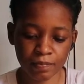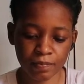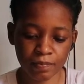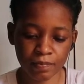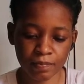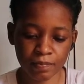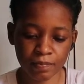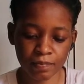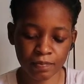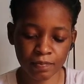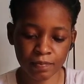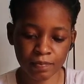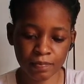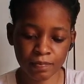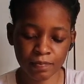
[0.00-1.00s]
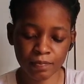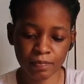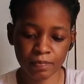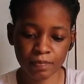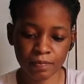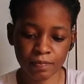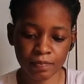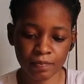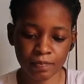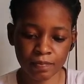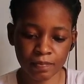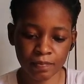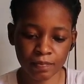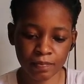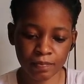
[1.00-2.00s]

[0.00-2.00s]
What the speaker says: [no speech]